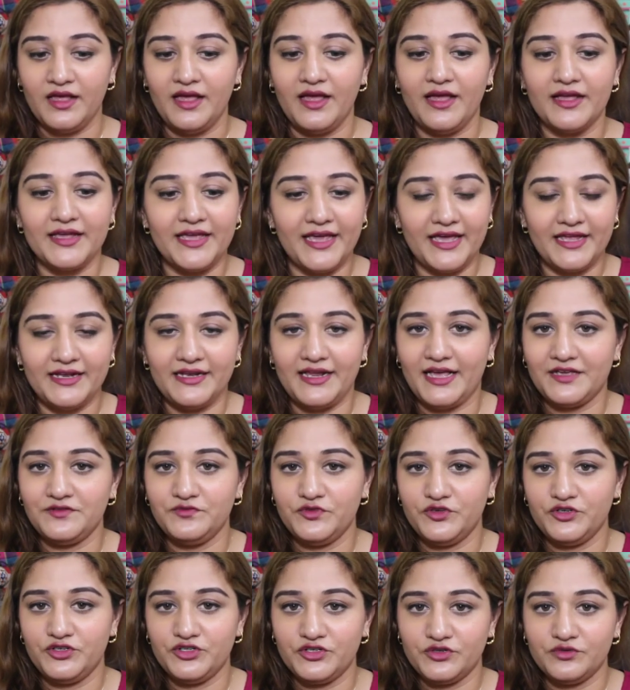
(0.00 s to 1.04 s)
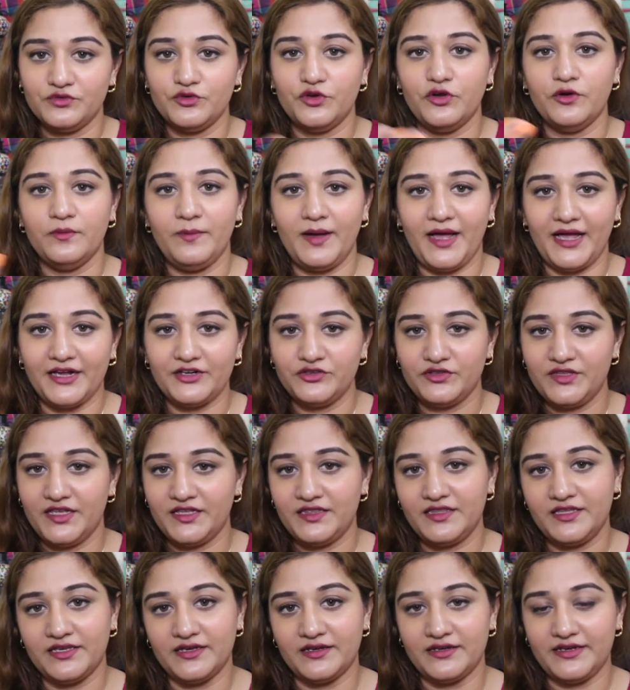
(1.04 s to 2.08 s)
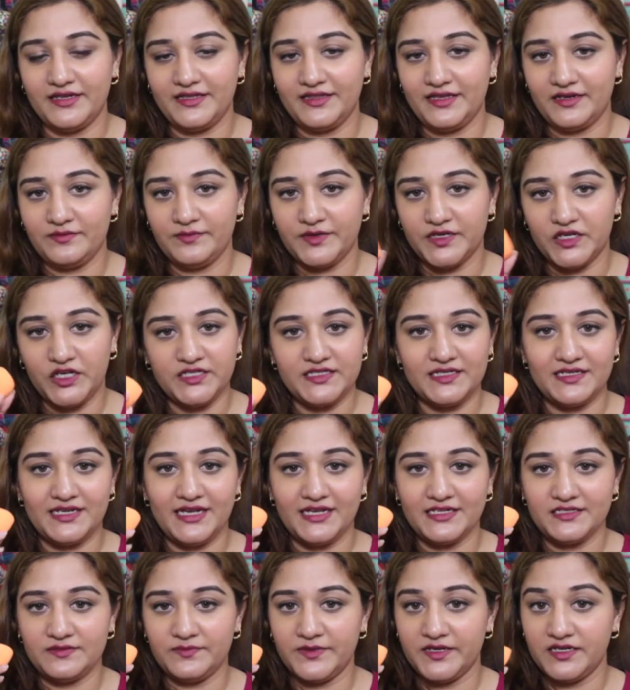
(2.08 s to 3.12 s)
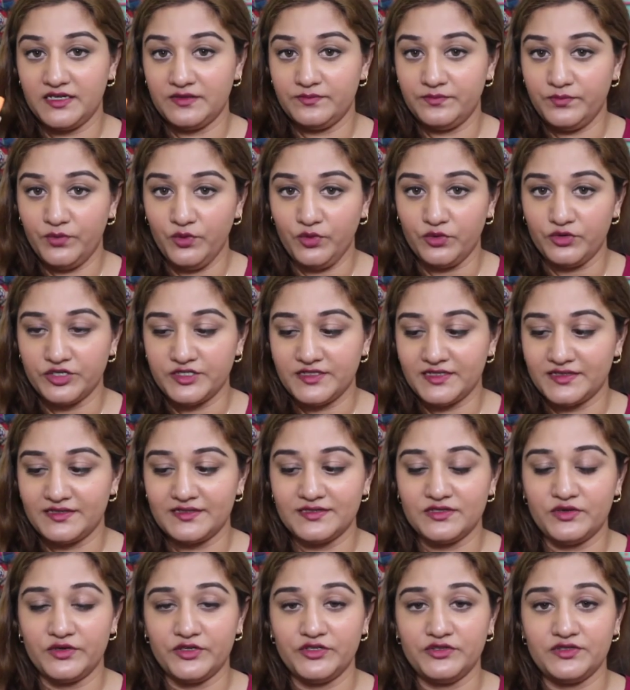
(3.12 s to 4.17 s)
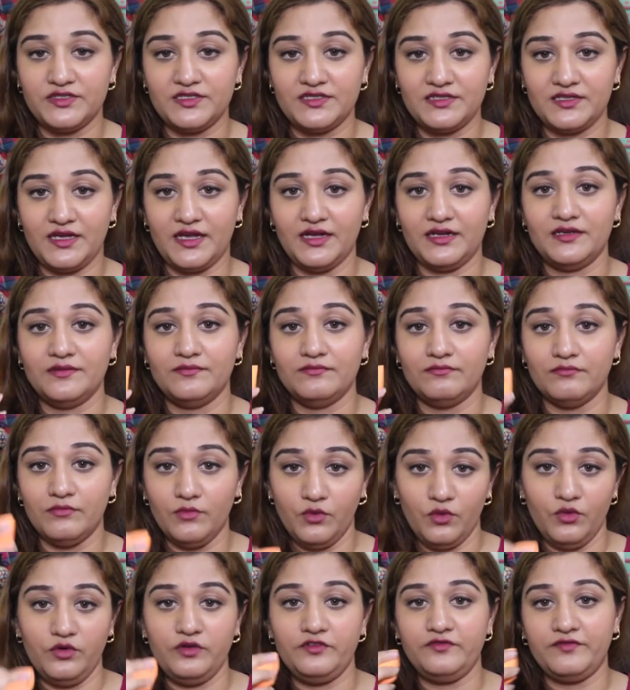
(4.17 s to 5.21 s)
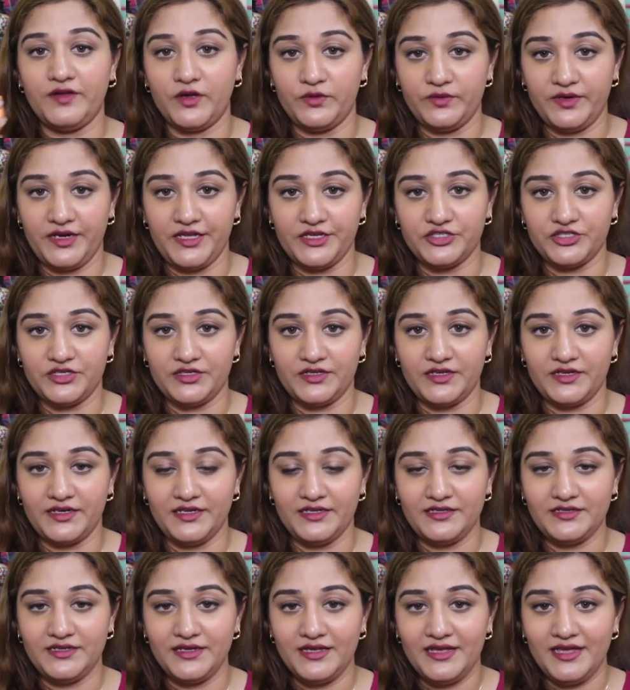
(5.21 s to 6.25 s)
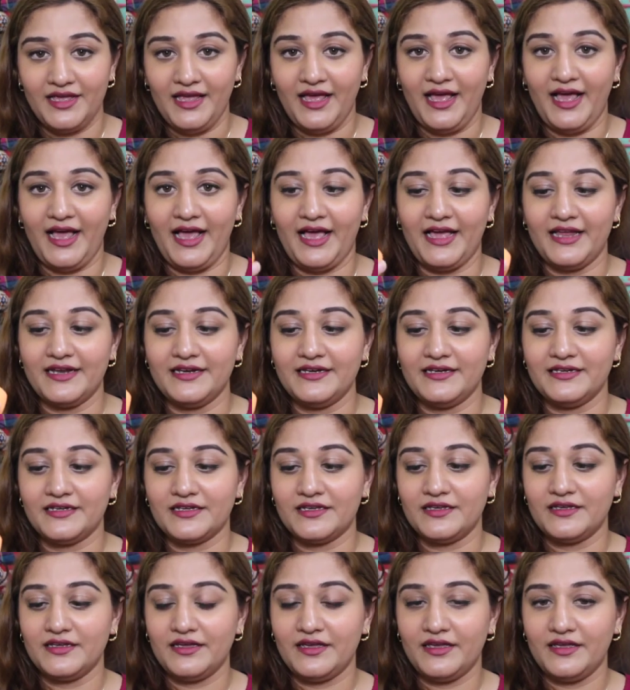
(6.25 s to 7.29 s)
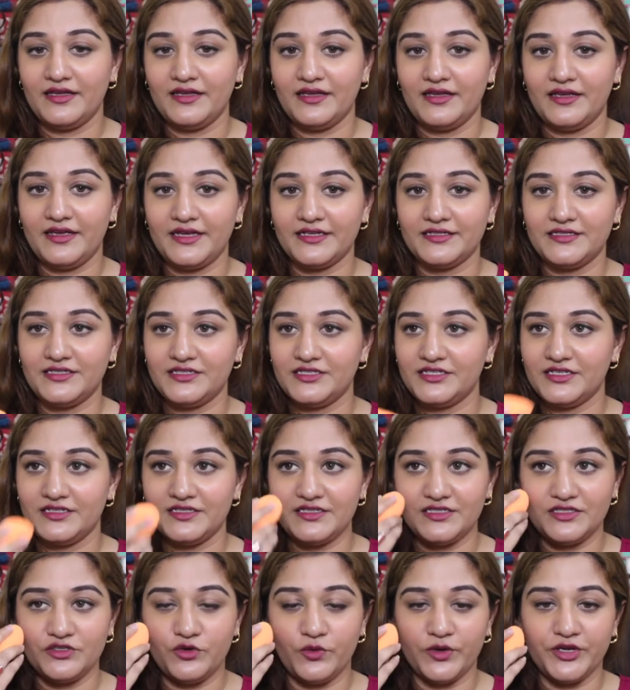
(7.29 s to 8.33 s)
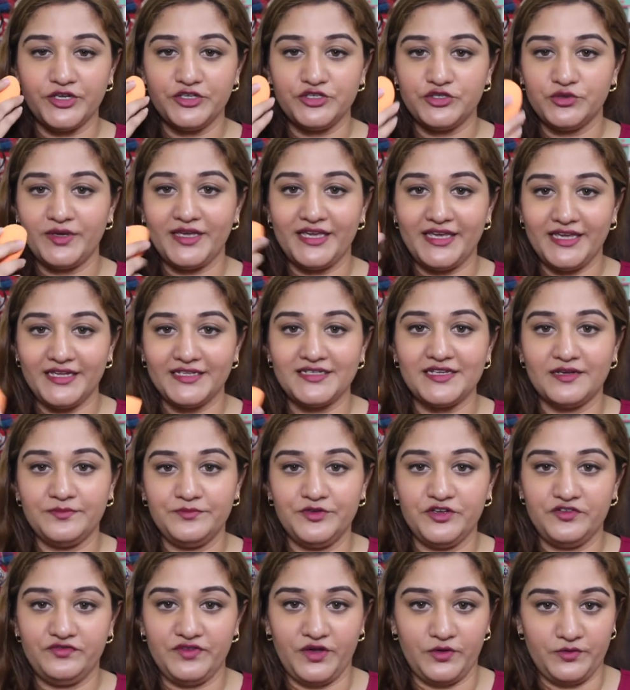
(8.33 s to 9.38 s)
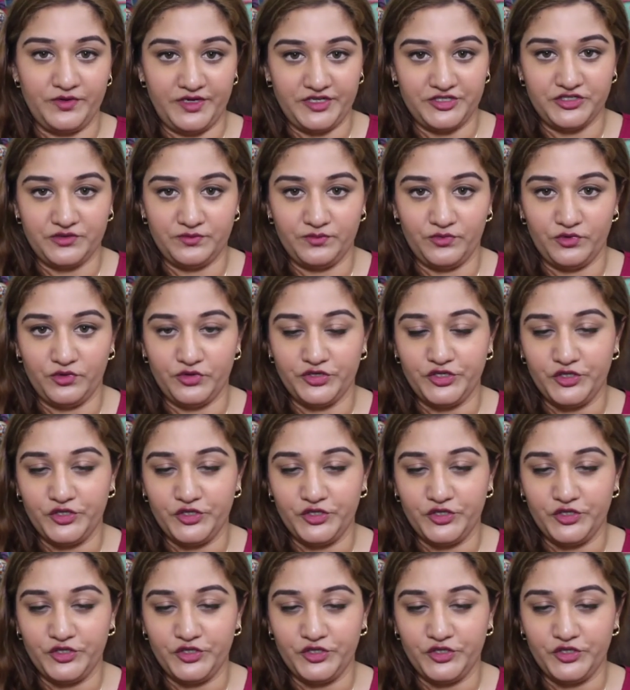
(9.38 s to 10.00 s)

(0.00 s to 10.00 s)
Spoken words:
Again, I would go back to that theory that because it has bigger pores, it is going to suck more foundation in it and it's just going to eat up your foundation more.